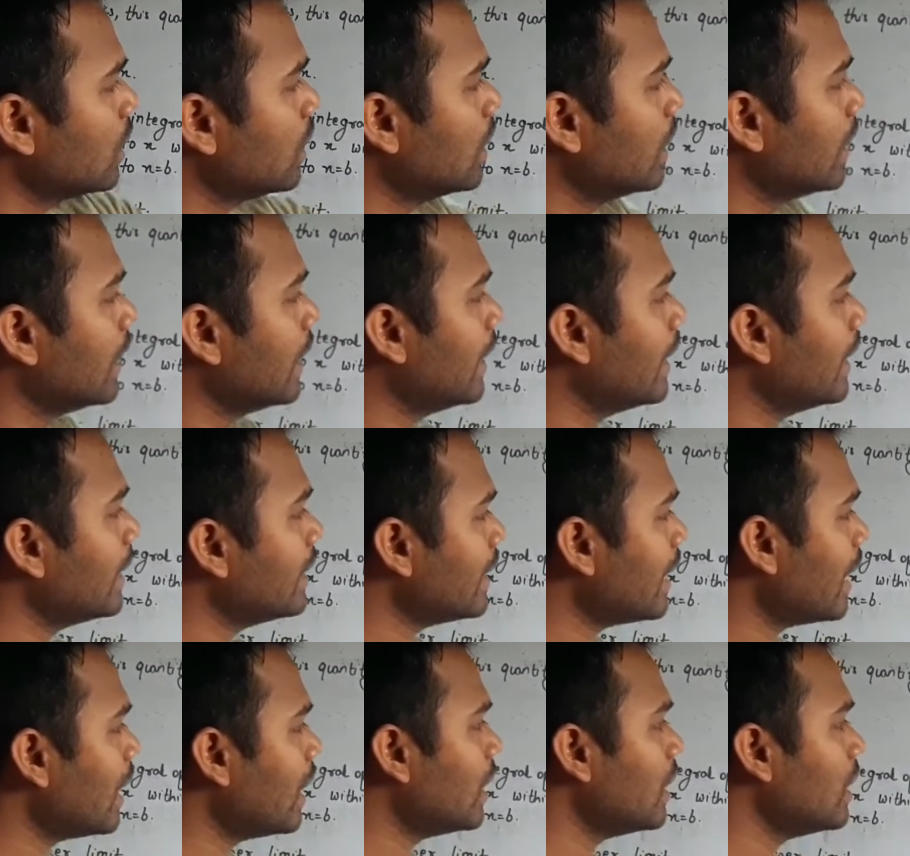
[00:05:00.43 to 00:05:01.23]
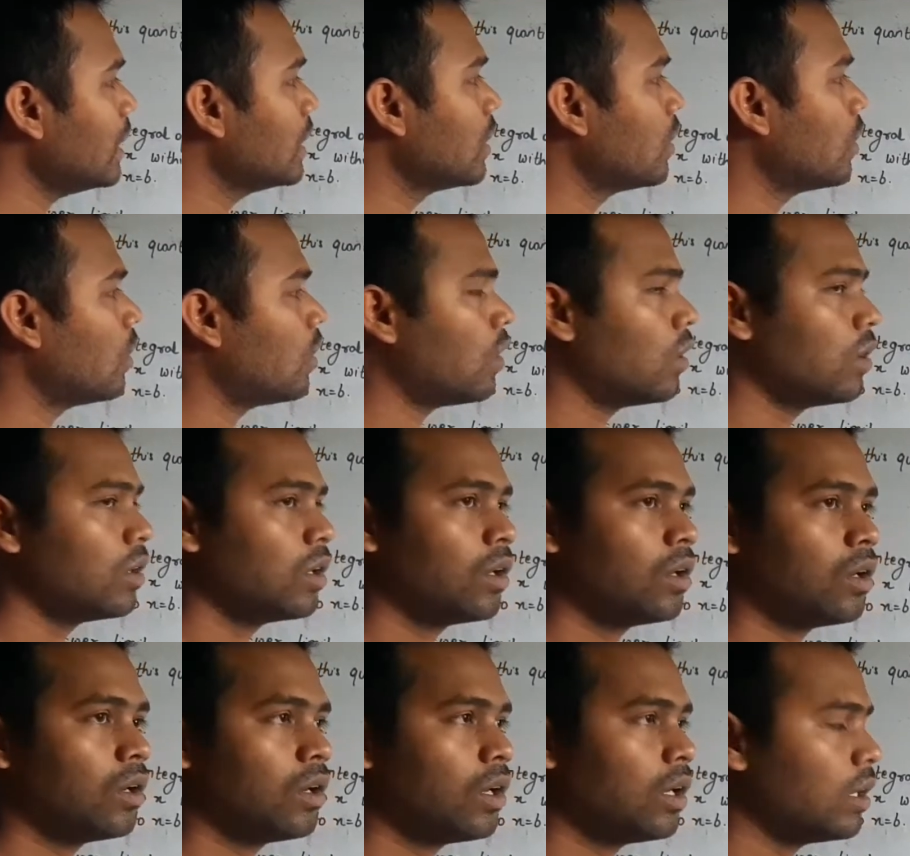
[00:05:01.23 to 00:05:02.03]
area
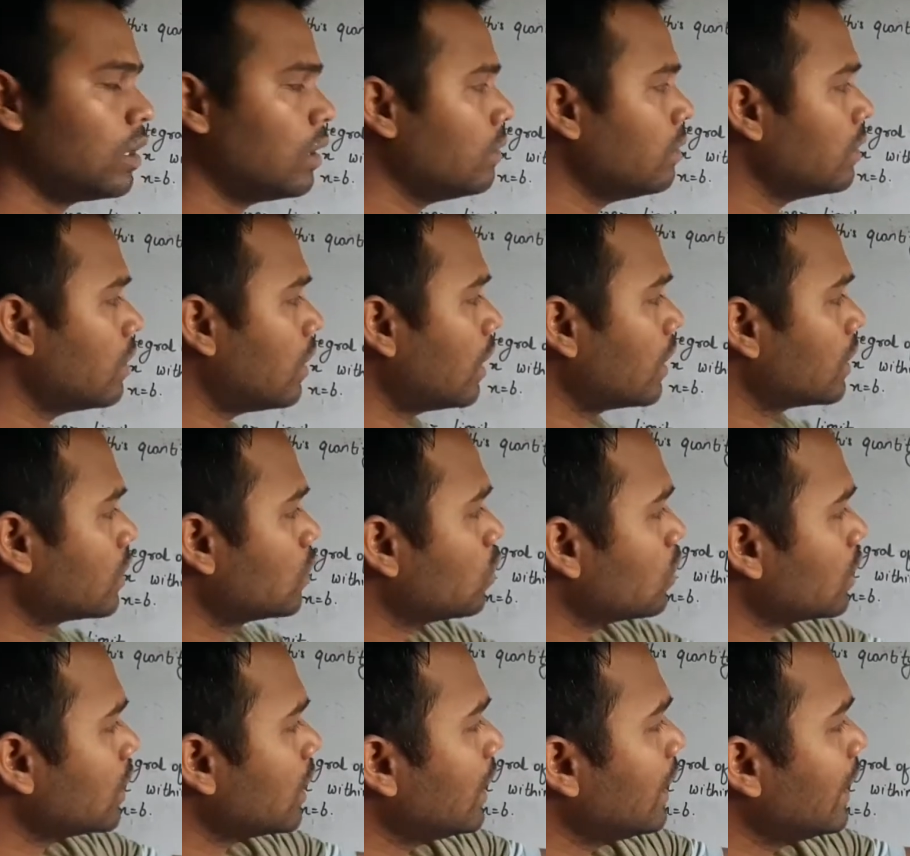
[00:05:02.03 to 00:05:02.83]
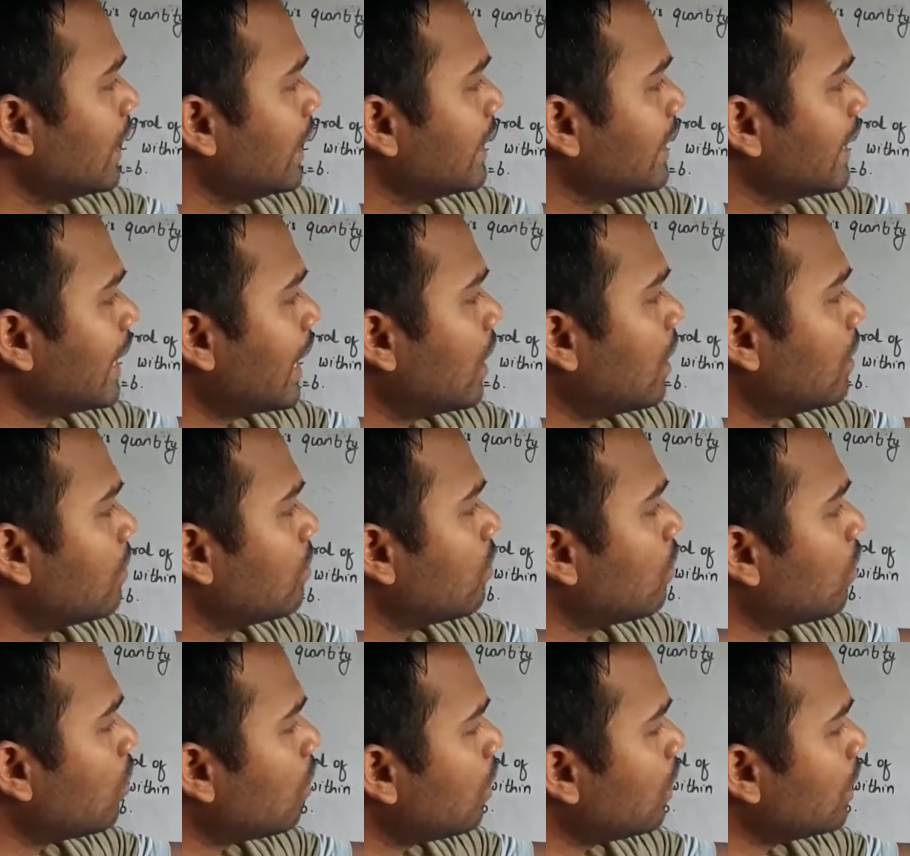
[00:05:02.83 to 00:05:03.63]
of or total area
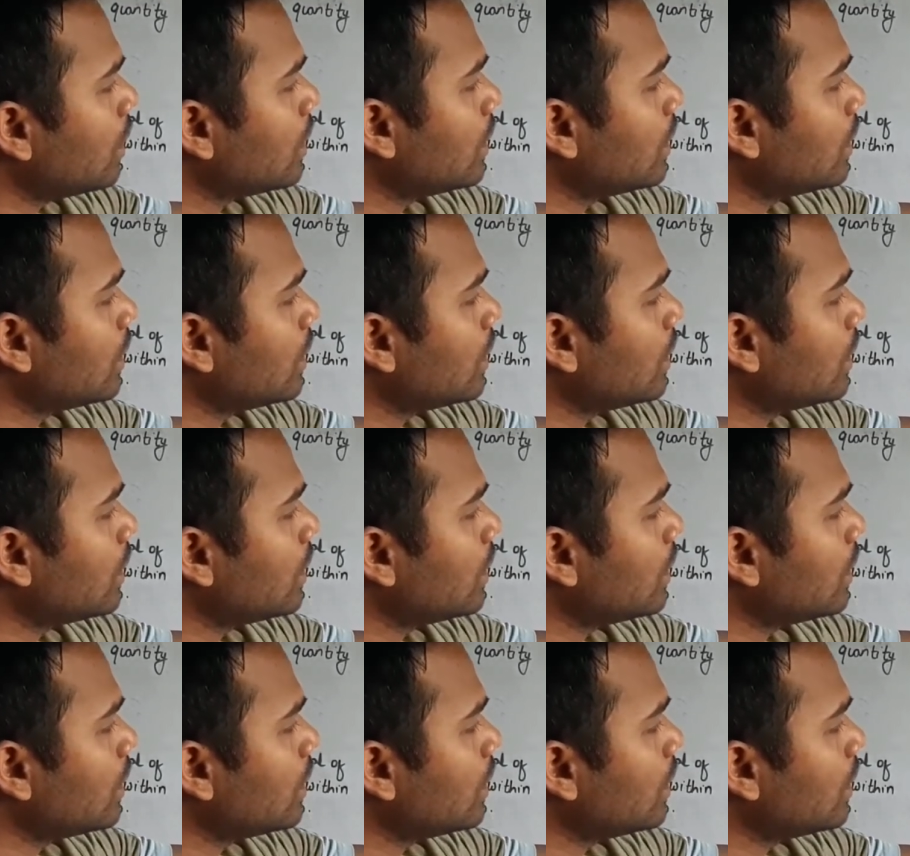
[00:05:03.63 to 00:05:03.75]
of all